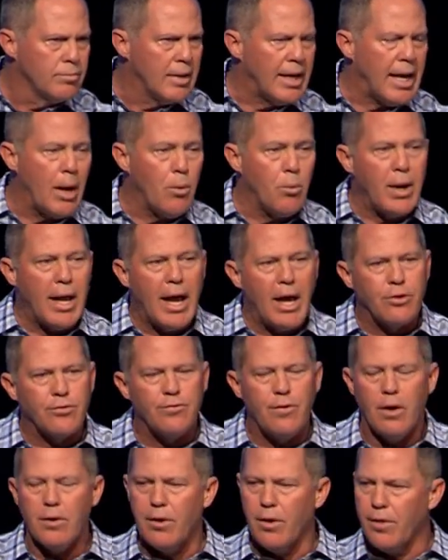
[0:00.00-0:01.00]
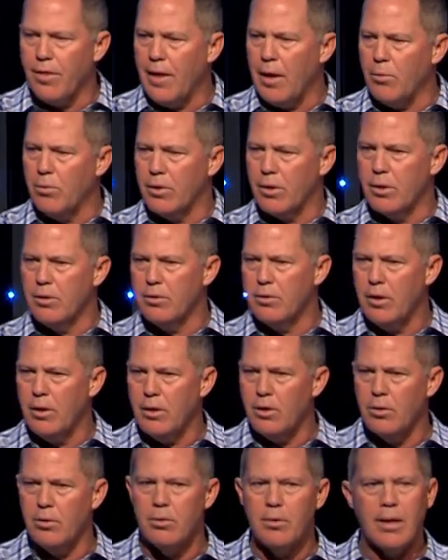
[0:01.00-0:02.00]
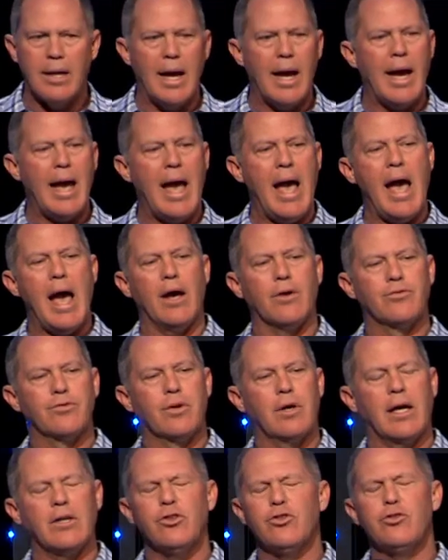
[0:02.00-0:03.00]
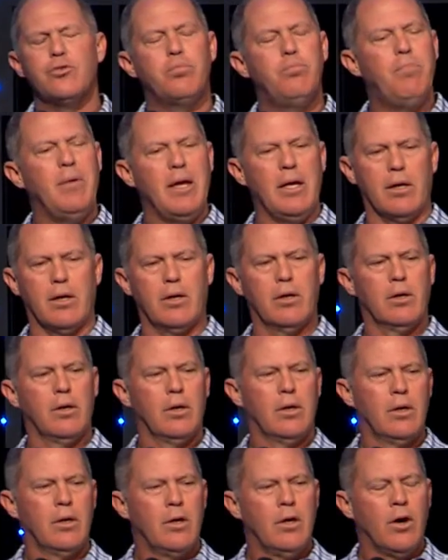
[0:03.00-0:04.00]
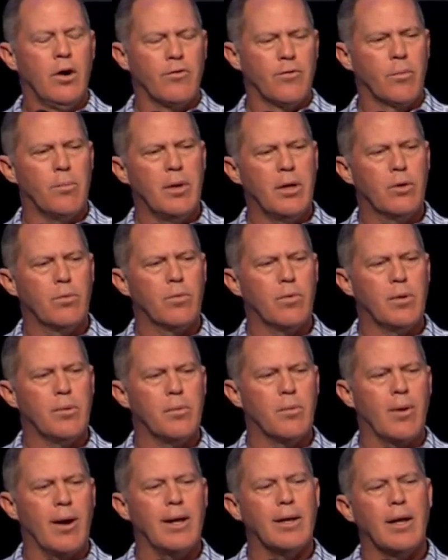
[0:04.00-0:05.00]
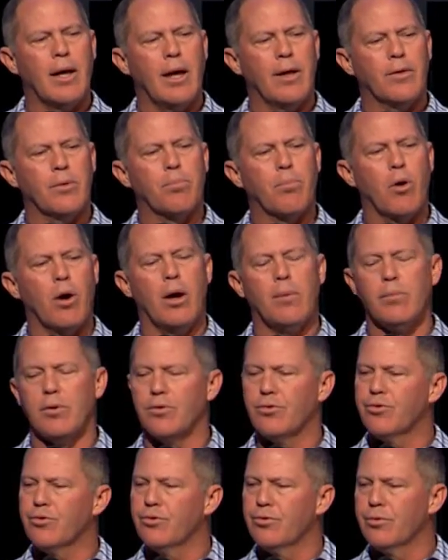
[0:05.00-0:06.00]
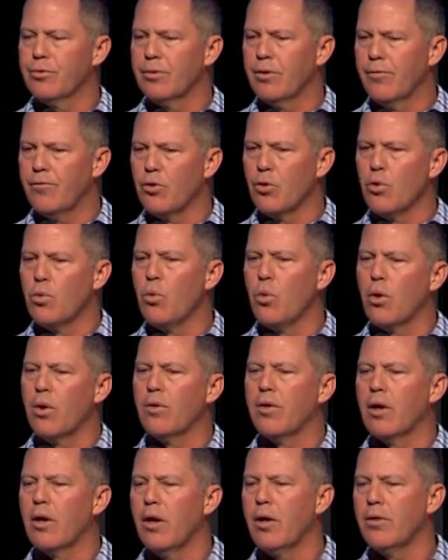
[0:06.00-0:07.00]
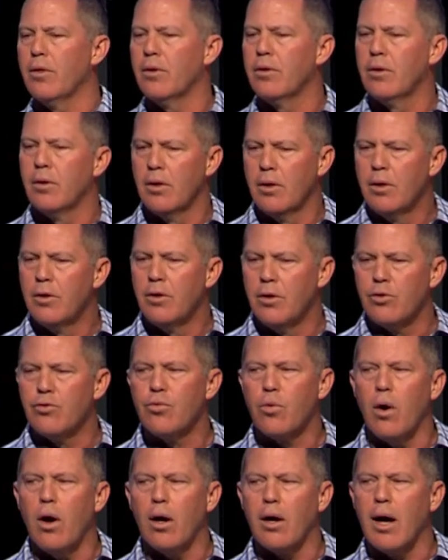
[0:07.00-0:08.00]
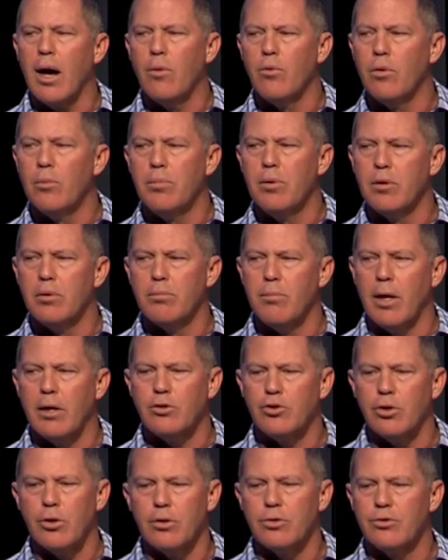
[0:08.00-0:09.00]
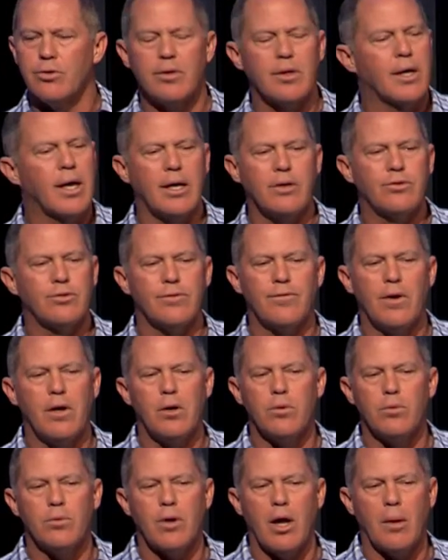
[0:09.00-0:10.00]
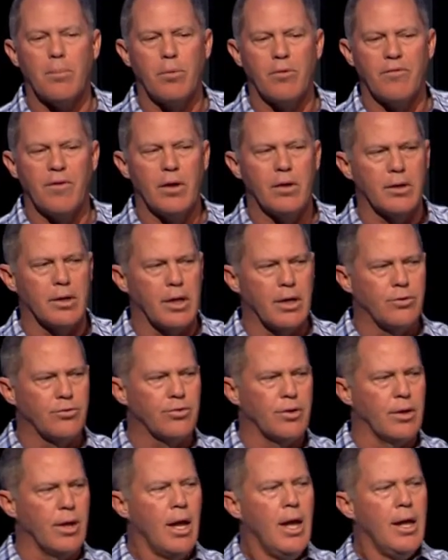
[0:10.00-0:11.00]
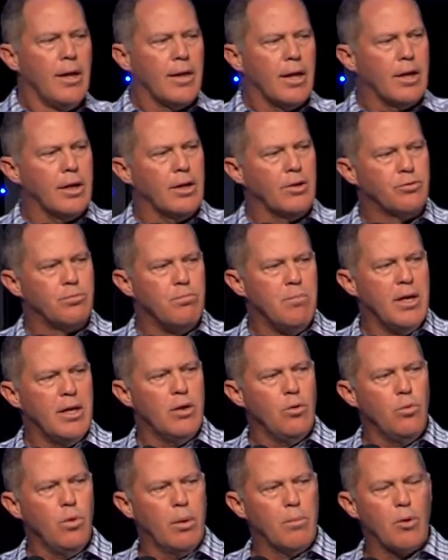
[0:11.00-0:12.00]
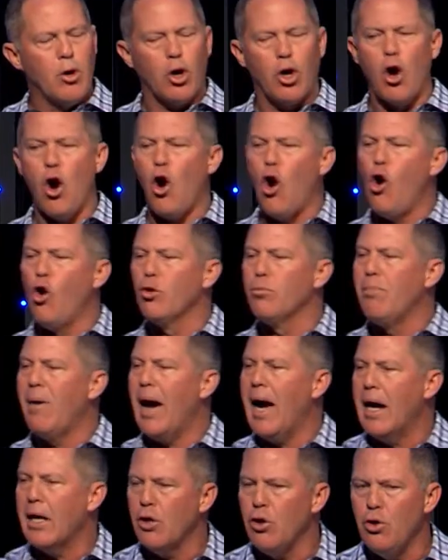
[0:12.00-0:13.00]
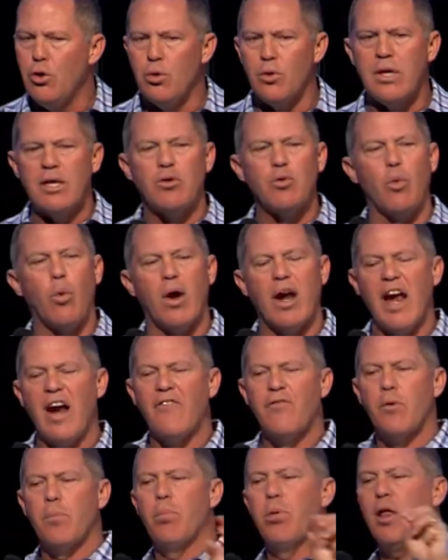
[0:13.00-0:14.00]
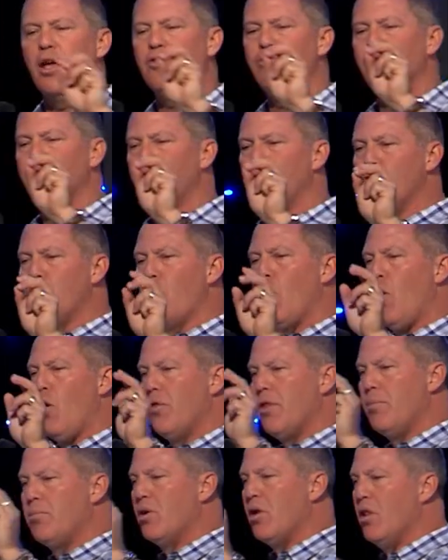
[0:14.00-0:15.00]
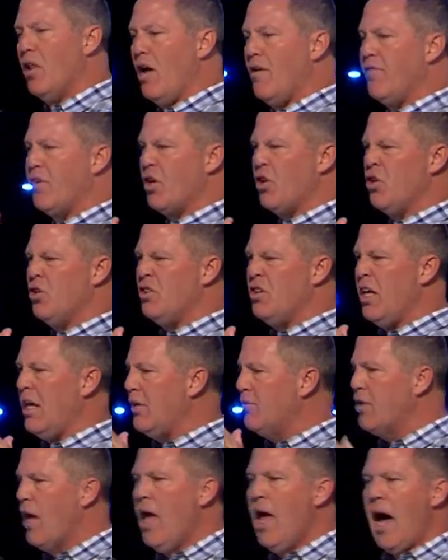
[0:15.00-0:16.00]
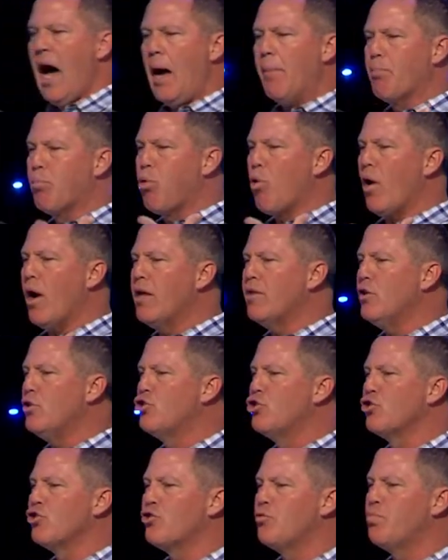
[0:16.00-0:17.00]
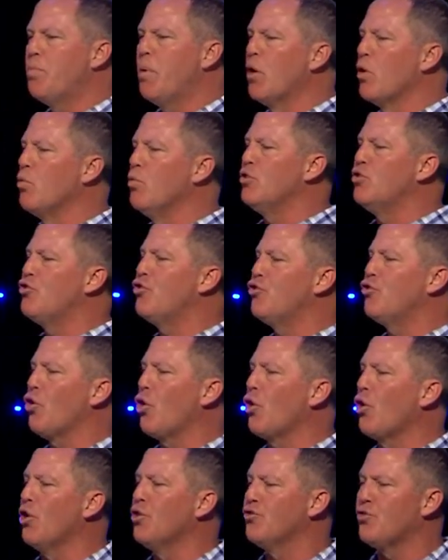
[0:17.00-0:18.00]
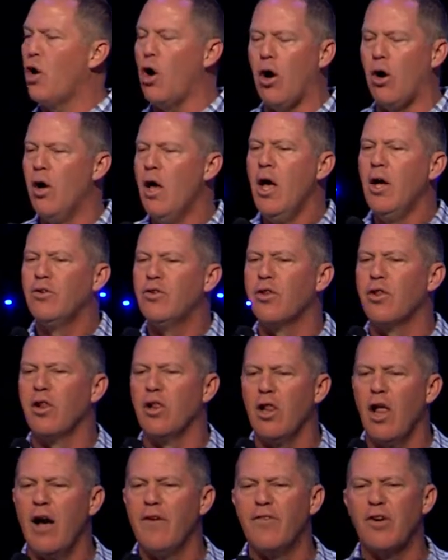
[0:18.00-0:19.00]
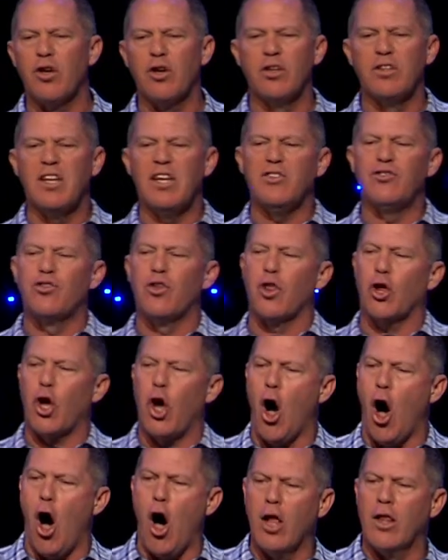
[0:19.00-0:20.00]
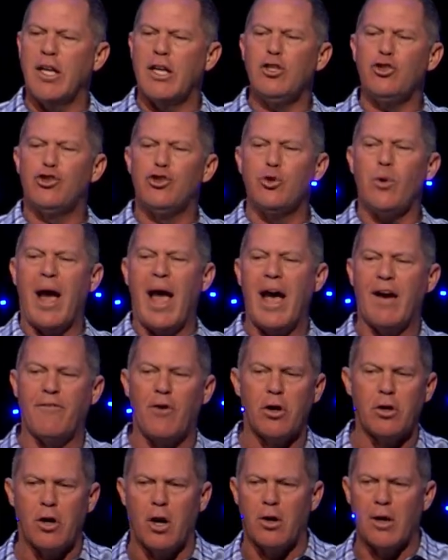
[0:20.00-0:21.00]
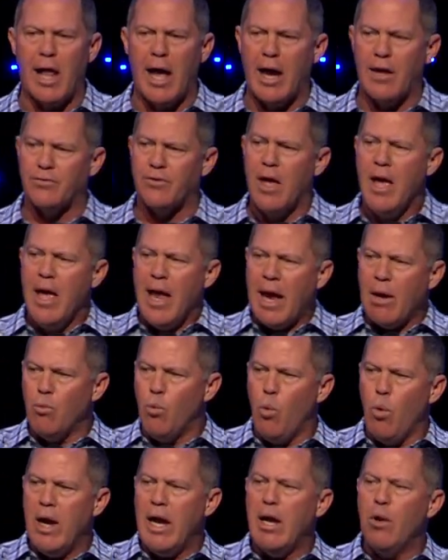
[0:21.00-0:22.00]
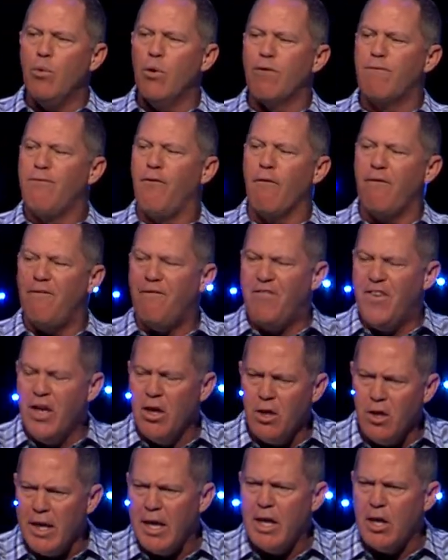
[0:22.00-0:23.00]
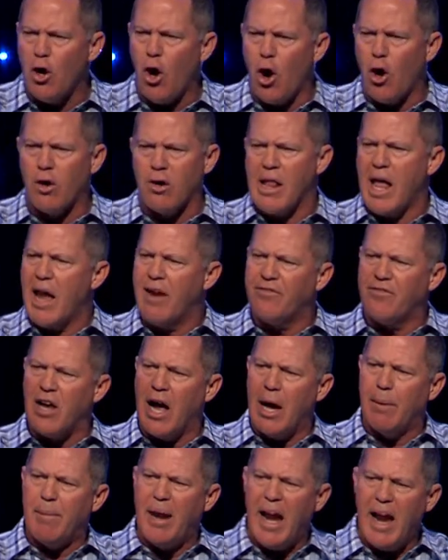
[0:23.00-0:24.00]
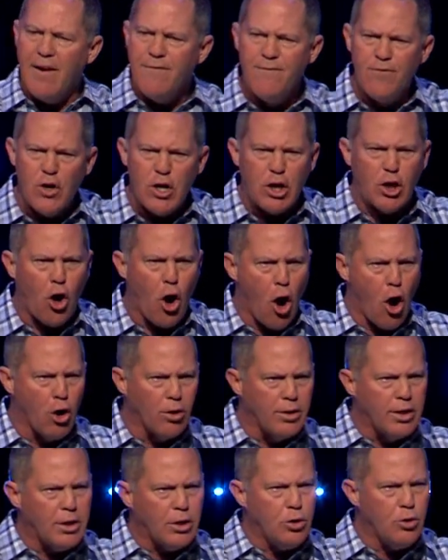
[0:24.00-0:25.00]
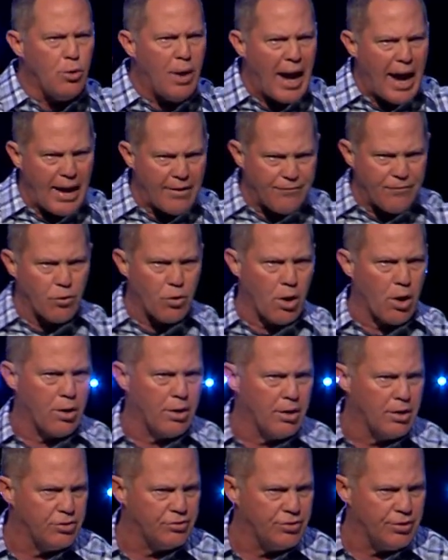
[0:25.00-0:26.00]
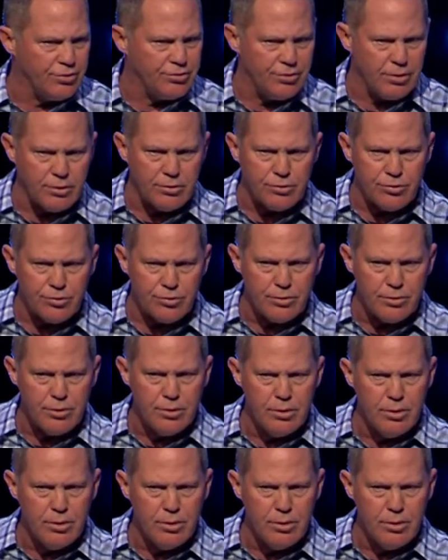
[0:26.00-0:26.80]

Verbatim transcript: And now we ask, Father, that that would continue. And I ask, I just speak over men and women right now the promise of your word that on this rock I will build my church and the gates of hell will not prevail against it. That as men and women are called by you into whatever places you call them to love and good deeds, I pray that your spirit would stir us all to the love and good deeds, to the callings you have on our lives, and we would fulfill in our lifetime every calling you have for our existence.